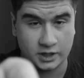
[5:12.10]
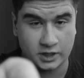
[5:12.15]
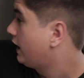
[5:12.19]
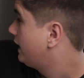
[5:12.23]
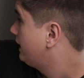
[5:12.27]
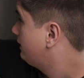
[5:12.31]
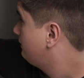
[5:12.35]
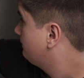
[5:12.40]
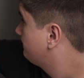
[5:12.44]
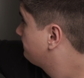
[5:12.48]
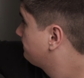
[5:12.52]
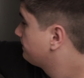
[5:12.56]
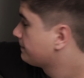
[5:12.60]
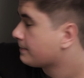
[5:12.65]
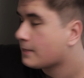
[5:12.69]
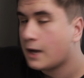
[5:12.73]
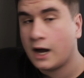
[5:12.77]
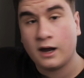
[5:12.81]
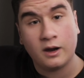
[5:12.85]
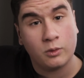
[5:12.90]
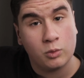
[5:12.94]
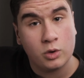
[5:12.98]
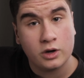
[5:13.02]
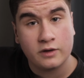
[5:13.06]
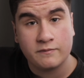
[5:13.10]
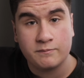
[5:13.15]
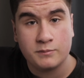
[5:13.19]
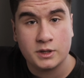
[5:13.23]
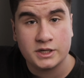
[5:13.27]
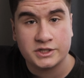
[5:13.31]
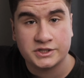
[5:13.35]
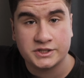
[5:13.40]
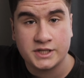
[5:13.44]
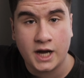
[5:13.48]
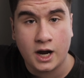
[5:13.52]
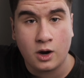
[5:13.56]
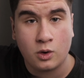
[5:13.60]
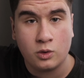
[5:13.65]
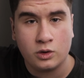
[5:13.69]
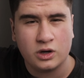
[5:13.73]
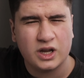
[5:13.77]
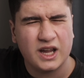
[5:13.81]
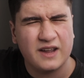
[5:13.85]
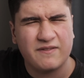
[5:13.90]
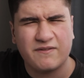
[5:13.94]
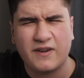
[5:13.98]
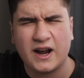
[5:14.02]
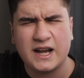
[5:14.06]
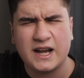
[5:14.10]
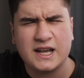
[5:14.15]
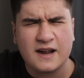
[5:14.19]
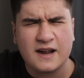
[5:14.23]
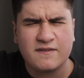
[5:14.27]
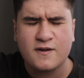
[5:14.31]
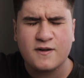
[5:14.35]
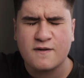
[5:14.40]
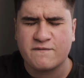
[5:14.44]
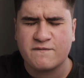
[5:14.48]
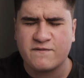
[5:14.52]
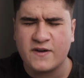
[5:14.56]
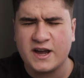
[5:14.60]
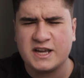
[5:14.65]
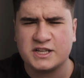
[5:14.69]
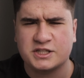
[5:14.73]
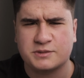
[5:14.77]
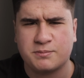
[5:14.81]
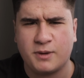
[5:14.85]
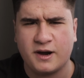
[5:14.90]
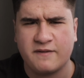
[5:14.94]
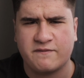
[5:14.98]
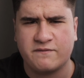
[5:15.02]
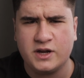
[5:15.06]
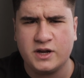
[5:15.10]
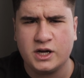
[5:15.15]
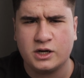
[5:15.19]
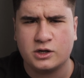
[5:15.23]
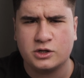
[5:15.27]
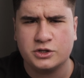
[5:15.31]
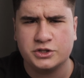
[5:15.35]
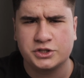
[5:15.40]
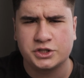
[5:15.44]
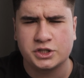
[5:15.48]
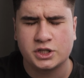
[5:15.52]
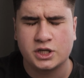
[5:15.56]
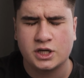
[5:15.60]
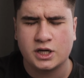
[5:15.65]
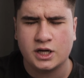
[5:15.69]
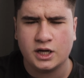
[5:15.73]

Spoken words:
But I would have missed out if I never faced my fears